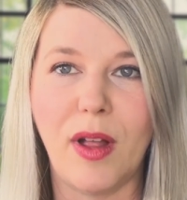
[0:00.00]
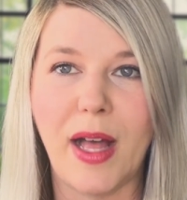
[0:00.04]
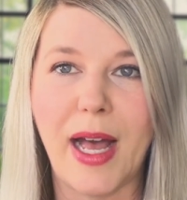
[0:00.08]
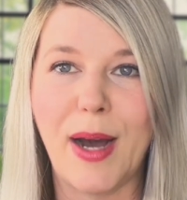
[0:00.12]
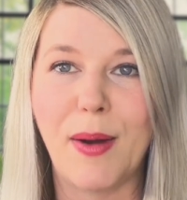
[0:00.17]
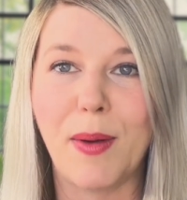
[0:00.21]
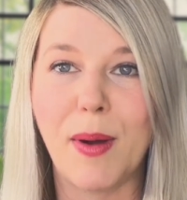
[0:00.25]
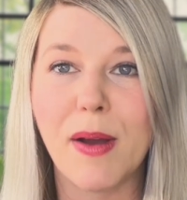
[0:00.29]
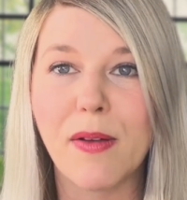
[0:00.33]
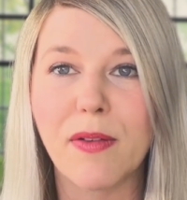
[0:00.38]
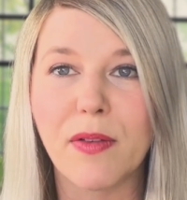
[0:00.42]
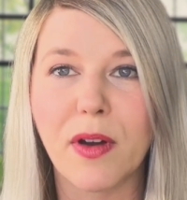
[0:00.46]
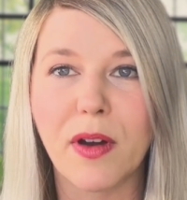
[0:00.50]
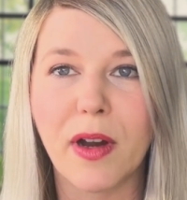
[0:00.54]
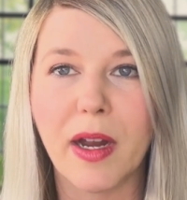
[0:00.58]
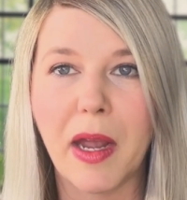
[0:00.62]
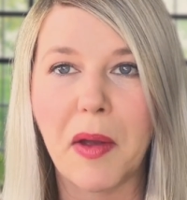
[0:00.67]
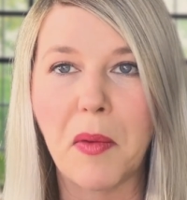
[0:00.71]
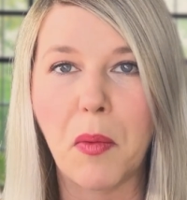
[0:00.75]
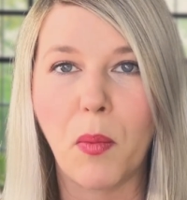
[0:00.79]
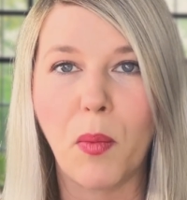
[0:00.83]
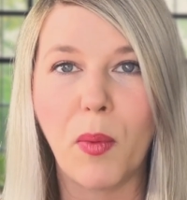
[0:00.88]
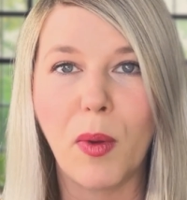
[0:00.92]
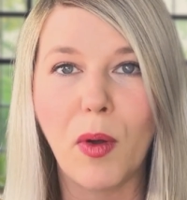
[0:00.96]
However,
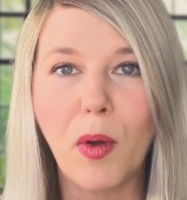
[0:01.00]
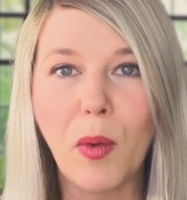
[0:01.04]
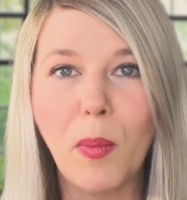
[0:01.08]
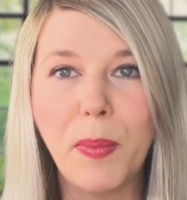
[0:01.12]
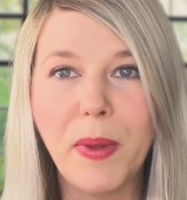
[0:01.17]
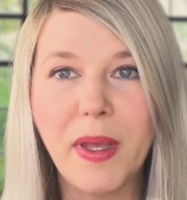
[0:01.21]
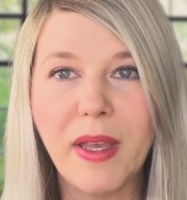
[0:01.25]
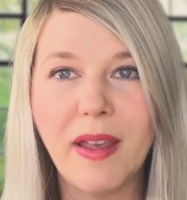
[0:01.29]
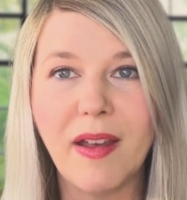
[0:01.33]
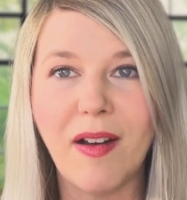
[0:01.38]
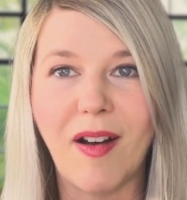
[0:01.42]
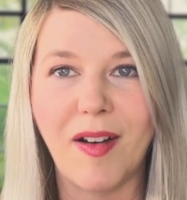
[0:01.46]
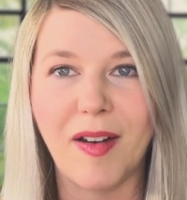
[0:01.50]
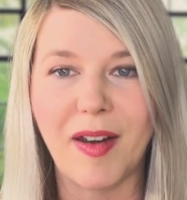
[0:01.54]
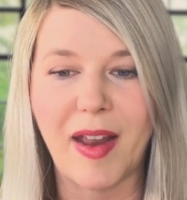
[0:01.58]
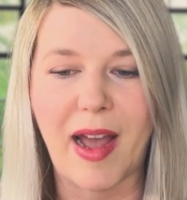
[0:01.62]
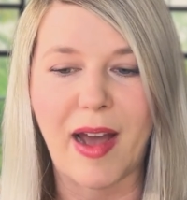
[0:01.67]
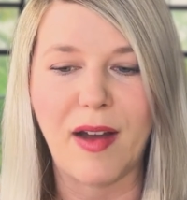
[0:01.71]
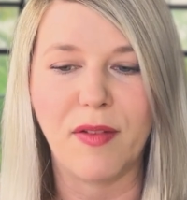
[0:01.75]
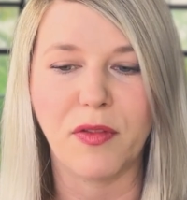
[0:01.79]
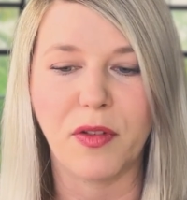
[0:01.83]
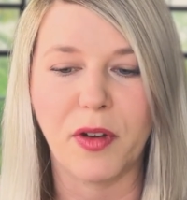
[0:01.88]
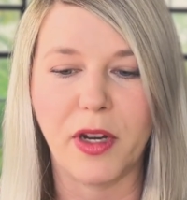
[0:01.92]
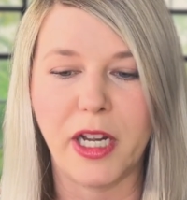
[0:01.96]
it will be on
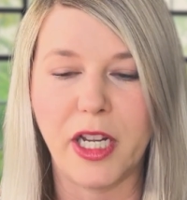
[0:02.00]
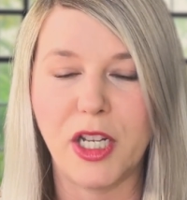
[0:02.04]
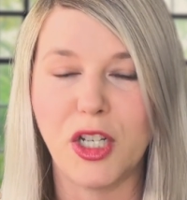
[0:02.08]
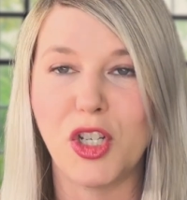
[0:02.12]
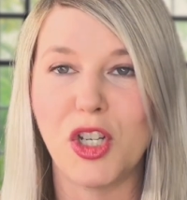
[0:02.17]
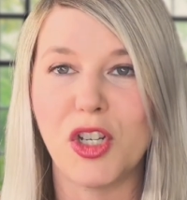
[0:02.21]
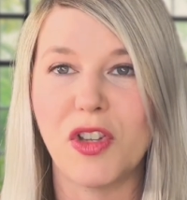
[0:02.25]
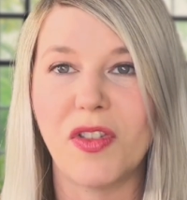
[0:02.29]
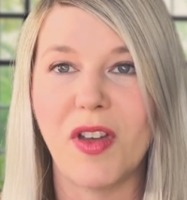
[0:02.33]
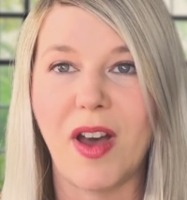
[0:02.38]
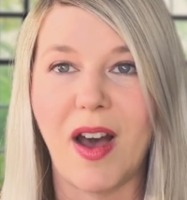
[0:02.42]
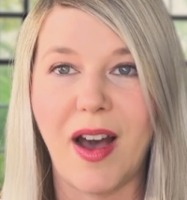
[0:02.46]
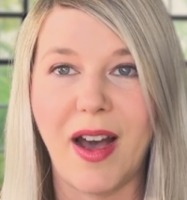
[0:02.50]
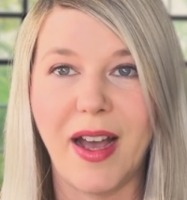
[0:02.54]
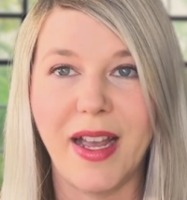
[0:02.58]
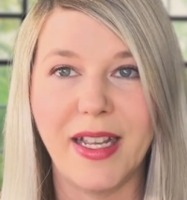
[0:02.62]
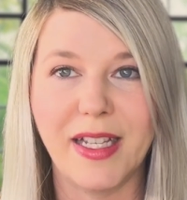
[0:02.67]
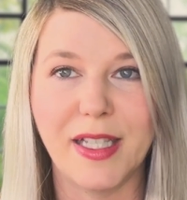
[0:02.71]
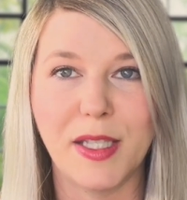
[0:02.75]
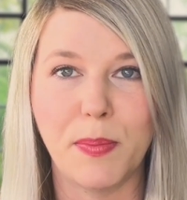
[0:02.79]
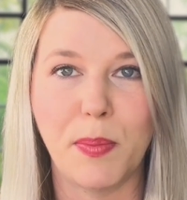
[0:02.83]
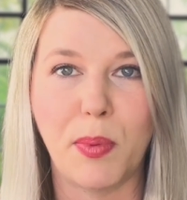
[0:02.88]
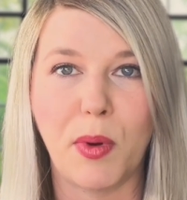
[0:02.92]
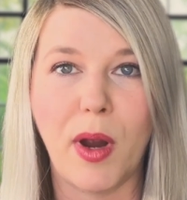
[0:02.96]
average the
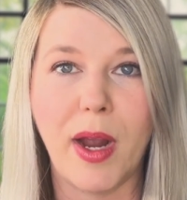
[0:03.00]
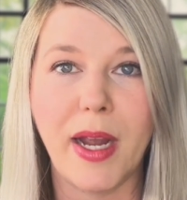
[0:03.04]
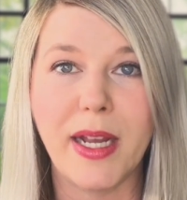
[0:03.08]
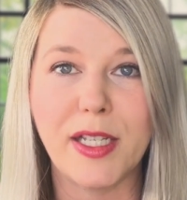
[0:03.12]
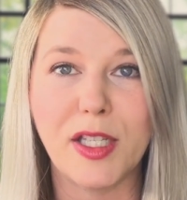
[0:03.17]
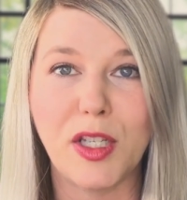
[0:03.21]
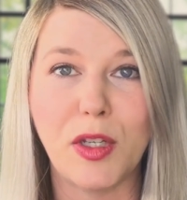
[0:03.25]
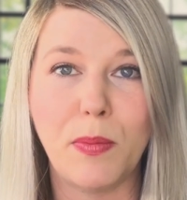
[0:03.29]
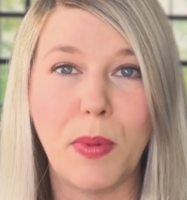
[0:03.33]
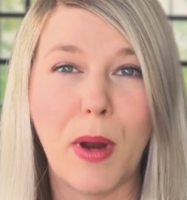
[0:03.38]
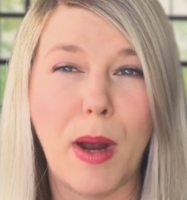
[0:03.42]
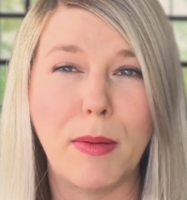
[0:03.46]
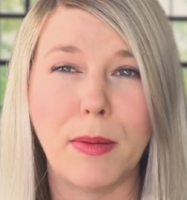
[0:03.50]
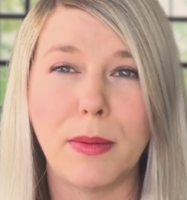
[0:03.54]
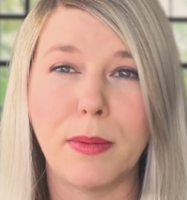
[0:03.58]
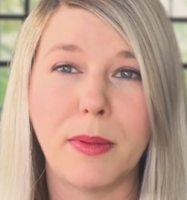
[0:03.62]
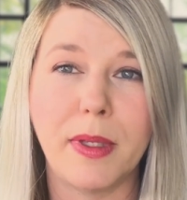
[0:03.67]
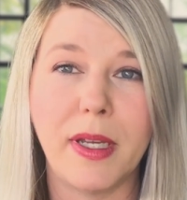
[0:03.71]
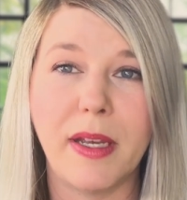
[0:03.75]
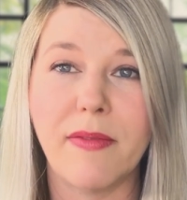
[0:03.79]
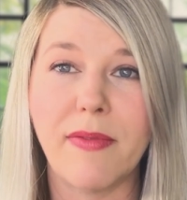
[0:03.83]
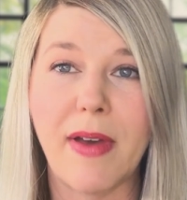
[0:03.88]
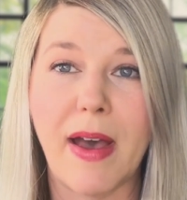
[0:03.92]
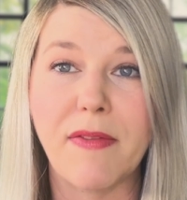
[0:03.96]
highest price you
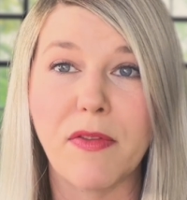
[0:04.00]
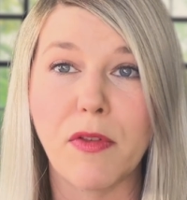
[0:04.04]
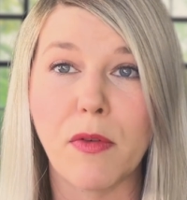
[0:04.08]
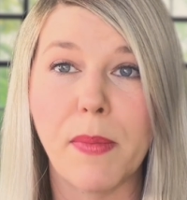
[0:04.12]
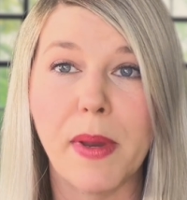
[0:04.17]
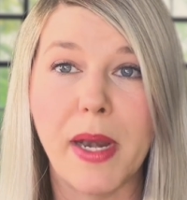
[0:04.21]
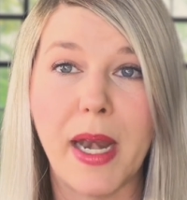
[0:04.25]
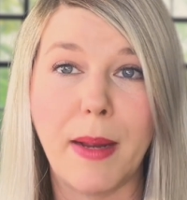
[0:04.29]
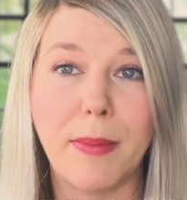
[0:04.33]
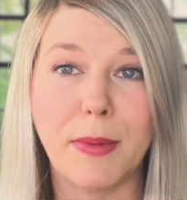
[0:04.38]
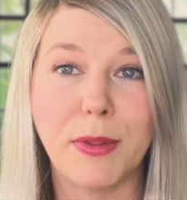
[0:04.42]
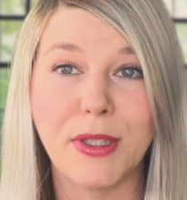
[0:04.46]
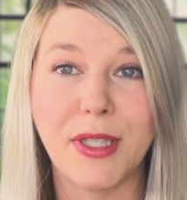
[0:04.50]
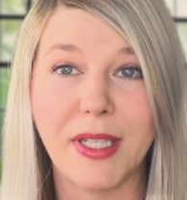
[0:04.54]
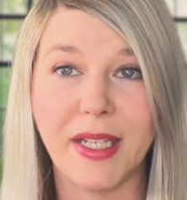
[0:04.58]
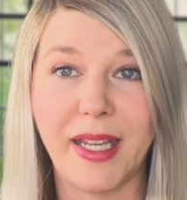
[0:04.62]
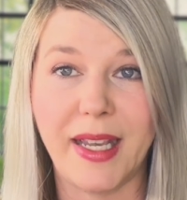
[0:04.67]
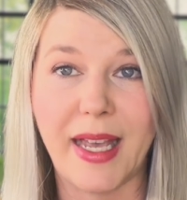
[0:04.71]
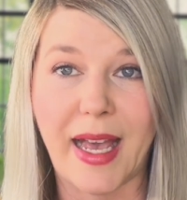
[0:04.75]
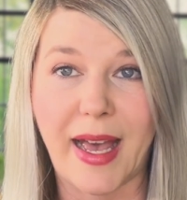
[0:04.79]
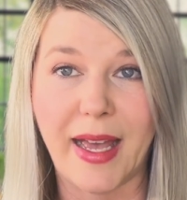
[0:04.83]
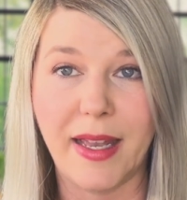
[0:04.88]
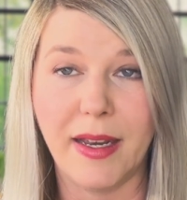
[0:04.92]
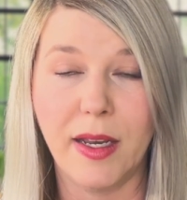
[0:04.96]
probably have ever been able to
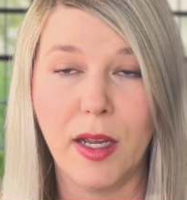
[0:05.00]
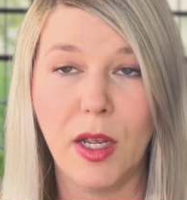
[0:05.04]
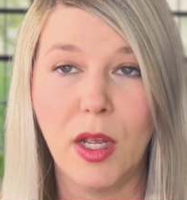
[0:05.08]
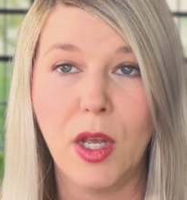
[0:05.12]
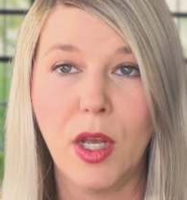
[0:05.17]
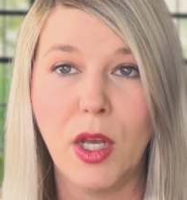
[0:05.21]
get.